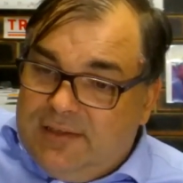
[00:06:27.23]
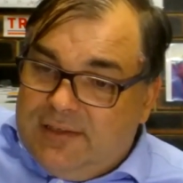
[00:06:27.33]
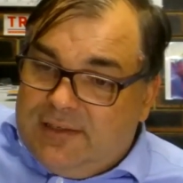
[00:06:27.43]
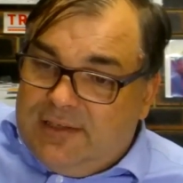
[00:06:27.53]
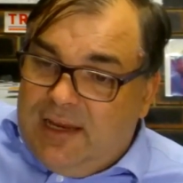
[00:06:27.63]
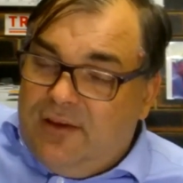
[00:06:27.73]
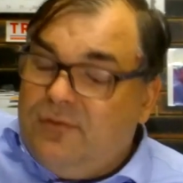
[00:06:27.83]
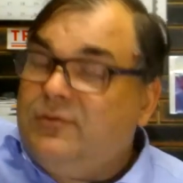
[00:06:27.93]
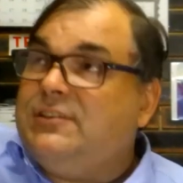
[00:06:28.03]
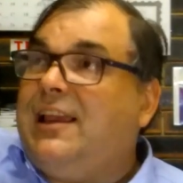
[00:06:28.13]

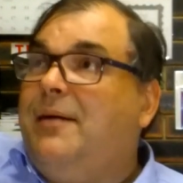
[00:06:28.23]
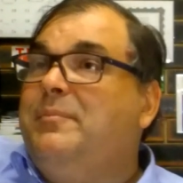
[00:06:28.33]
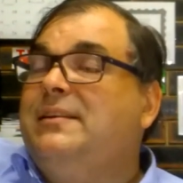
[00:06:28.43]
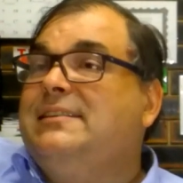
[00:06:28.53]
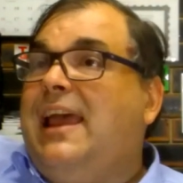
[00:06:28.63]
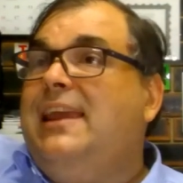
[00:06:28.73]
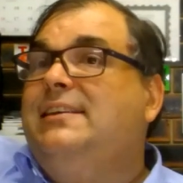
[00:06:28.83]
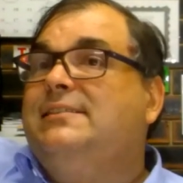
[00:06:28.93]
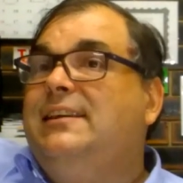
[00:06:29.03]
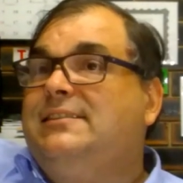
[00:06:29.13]
Steel Sub-Date,
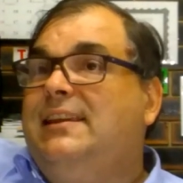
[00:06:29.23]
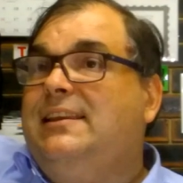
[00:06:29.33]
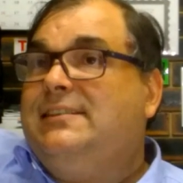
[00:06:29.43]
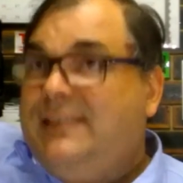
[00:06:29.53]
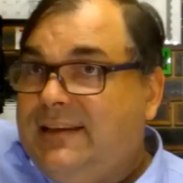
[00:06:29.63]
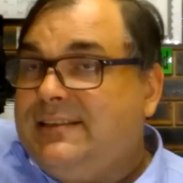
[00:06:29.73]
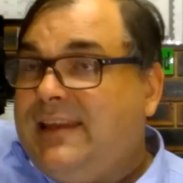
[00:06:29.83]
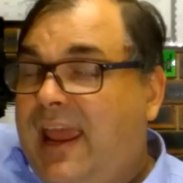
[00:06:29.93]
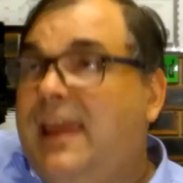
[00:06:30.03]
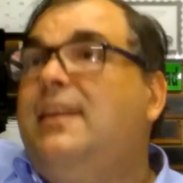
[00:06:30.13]

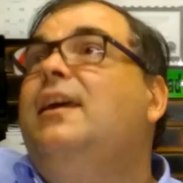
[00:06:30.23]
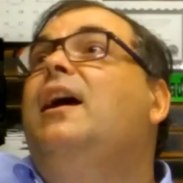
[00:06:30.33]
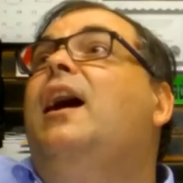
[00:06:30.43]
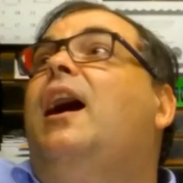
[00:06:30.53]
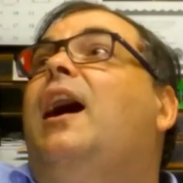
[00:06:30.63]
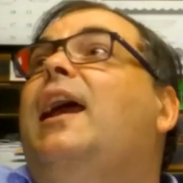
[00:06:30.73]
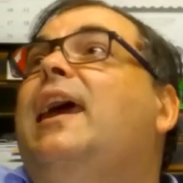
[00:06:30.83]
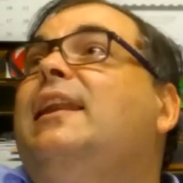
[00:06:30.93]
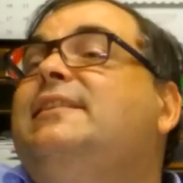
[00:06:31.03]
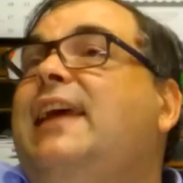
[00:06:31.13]
16610. I
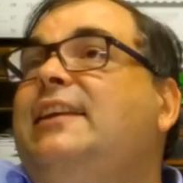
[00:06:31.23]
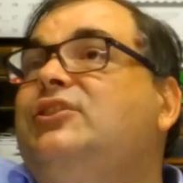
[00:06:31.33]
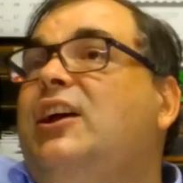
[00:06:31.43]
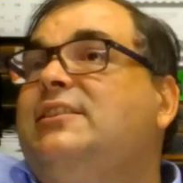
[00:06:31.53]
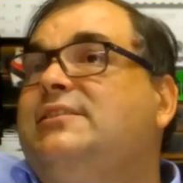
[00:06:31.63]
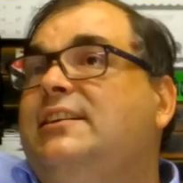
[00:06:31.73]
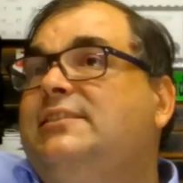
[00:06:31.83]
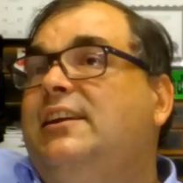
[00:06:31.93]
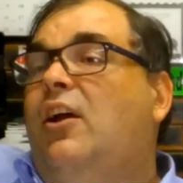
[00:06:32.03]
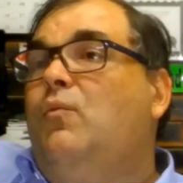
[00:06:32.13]
had a Datejust,
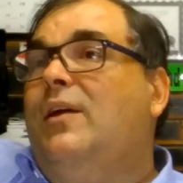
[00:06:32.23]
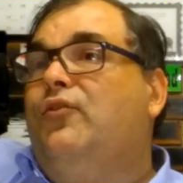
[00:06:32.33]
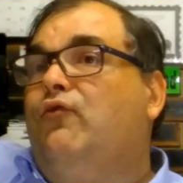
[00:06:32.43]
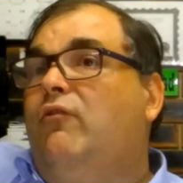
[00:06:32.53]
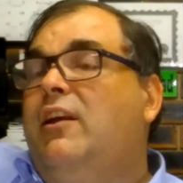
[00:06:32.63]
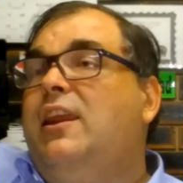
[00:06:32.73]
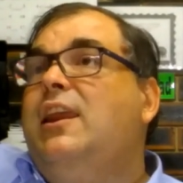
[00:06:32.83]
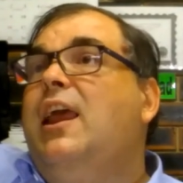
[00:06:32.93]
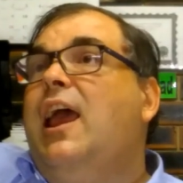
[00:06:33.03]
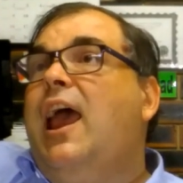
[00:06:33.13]
16013.
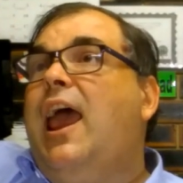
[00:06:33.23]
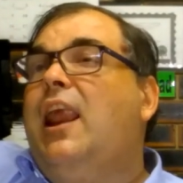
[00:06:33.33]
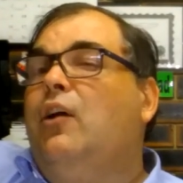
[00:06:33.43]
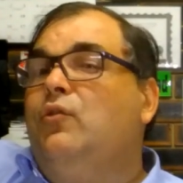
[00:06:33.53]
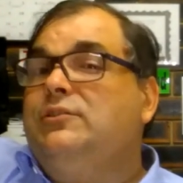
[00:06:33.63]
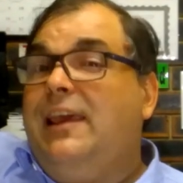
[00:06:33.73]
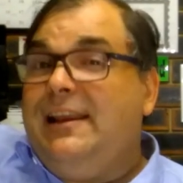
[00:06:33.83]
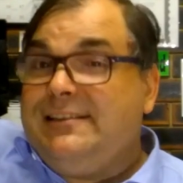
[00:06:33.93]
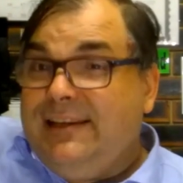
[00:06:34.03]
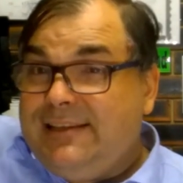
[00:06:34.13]
And I also had
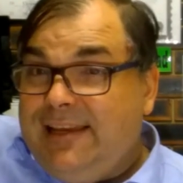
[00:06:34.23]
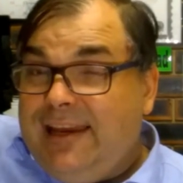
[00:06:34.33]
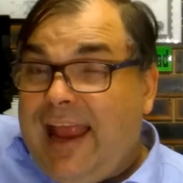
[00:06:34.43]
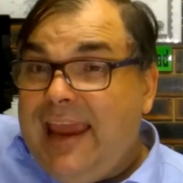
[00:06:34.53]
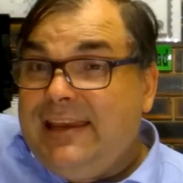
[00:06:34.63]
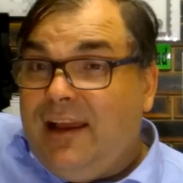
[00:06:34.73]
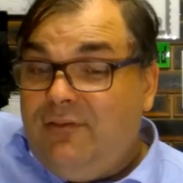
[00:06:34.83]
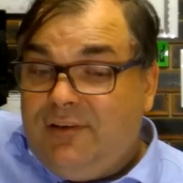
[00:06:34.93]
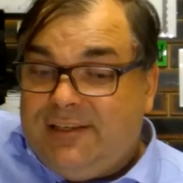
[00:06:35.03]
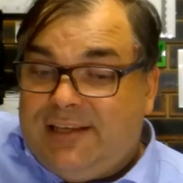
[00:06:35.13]
a
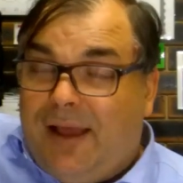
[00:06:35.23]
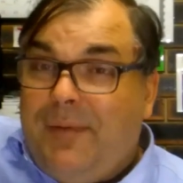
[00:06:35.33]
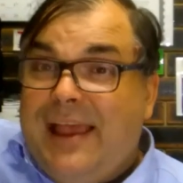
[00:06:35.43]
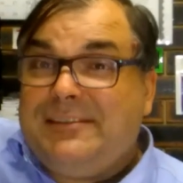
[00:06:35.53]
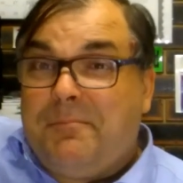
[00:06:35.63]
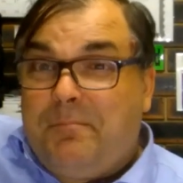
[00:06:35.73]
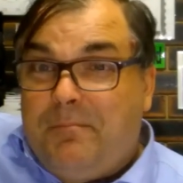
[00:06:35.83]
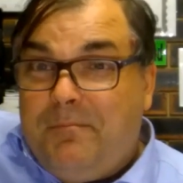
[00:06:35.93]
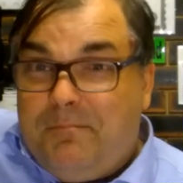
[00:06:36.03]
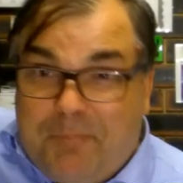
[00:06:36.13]
16800 Sub as a
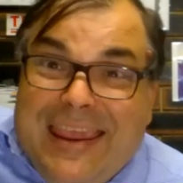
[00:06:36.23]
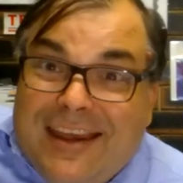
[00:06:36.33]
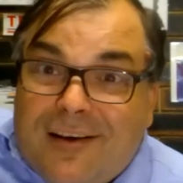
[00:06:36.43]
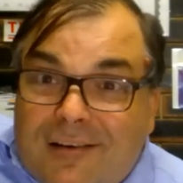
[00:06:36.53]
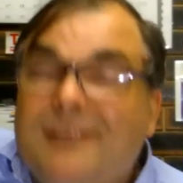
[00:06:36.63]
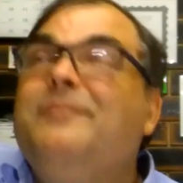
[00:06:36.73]
beater.